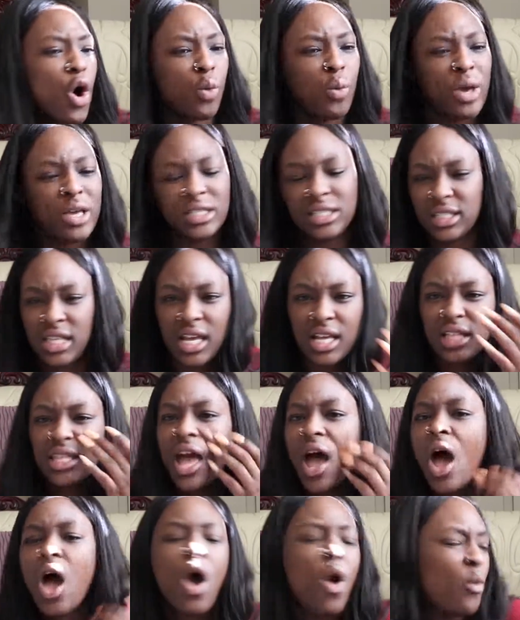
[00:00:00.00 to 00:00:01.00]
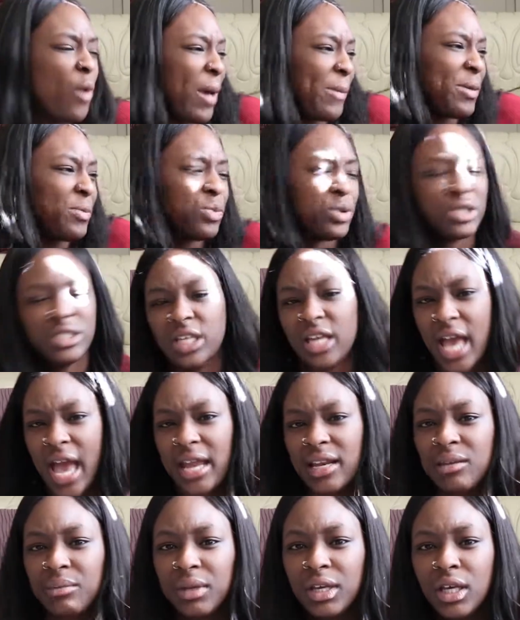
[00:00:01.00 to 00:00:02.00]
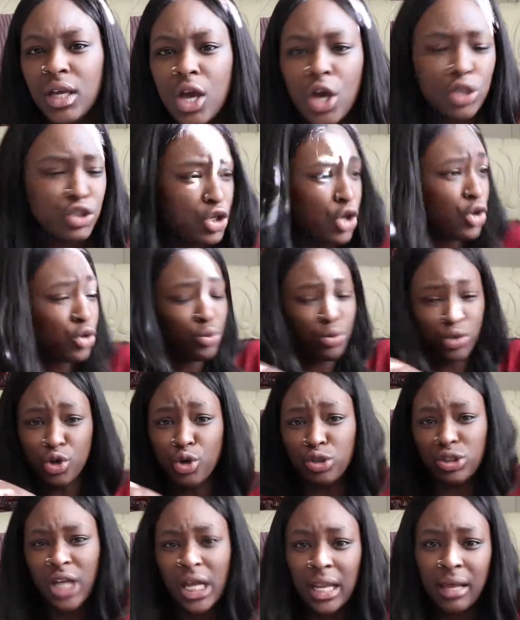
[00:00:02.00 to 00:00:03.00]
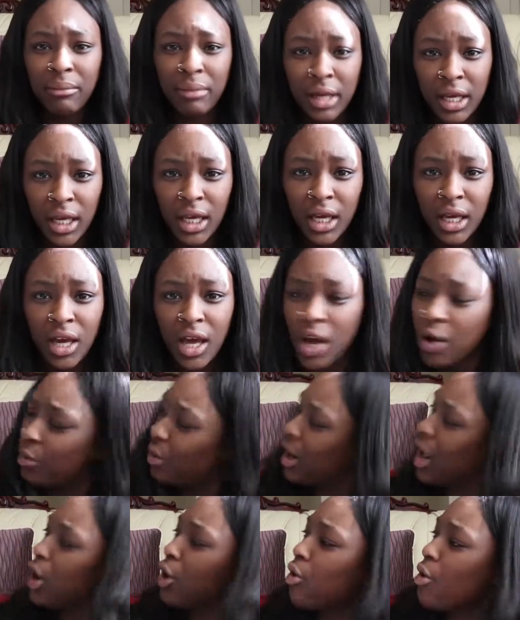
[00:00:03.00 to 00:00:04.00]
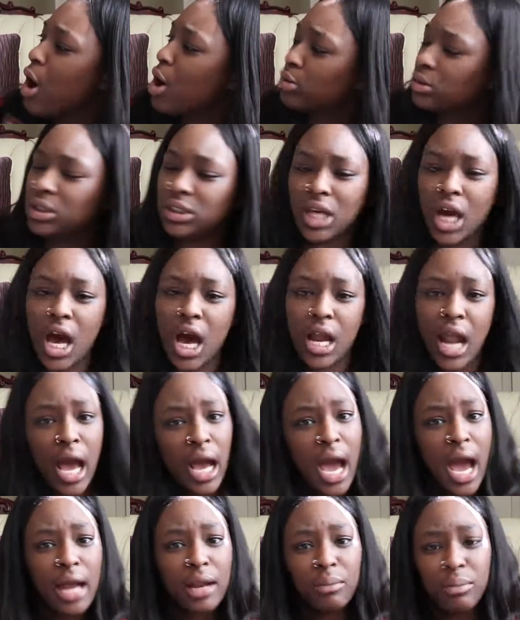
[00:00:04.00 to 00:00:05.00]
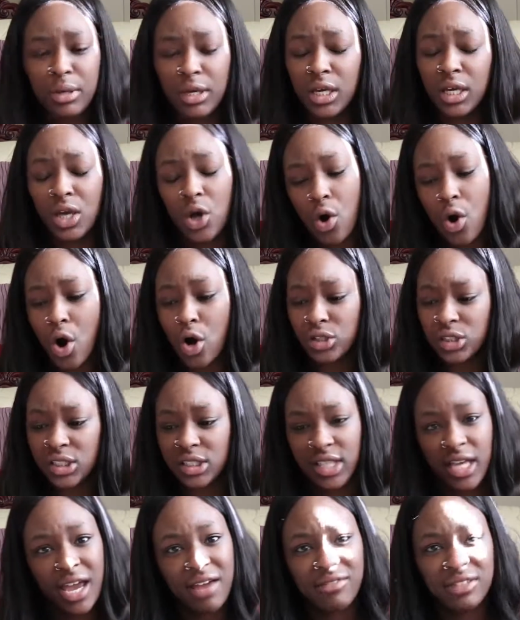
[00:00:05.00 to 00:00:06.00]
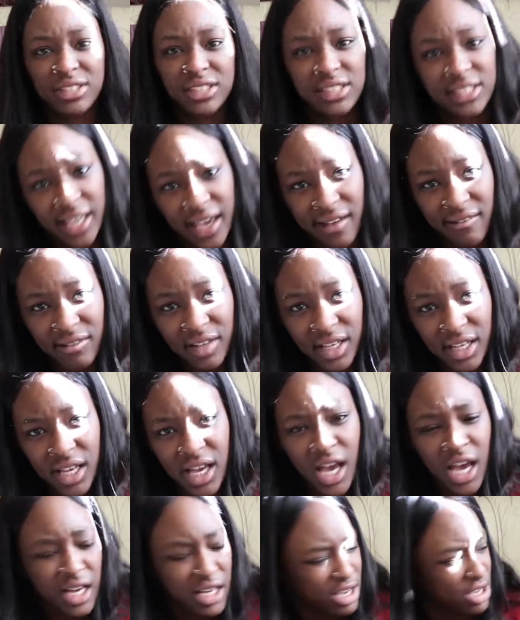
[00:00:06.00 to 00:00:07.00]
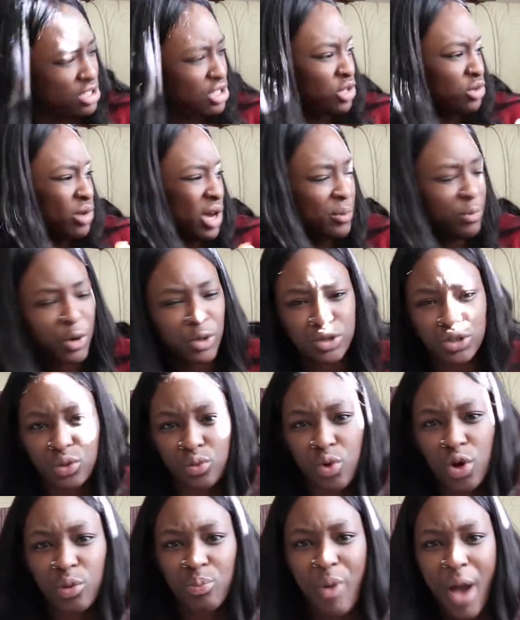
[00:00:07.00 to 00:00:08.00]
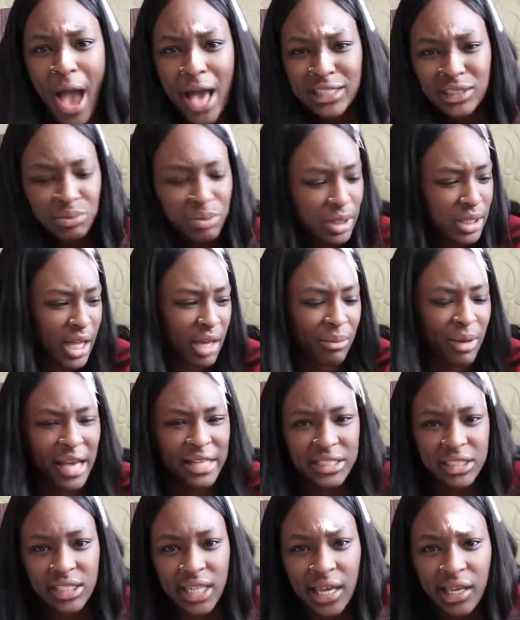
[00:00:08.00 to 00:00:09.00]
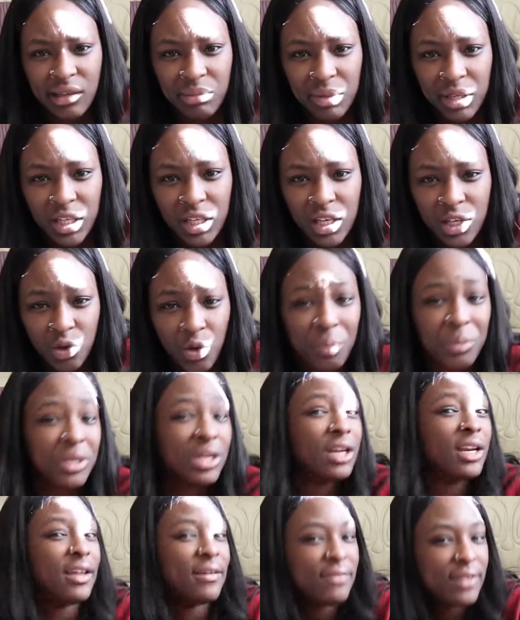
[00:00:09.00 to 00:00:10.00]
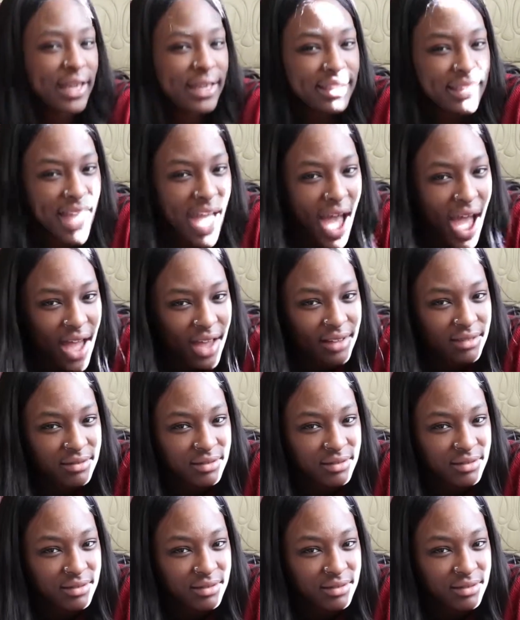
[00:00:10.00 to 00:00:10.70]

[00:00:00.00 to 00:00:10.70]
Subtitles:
always think that white people is your enemy. So you telling me, when I go outside, I gotta be all scary, because the white person walked past me and they might shank me? You want me to live like that?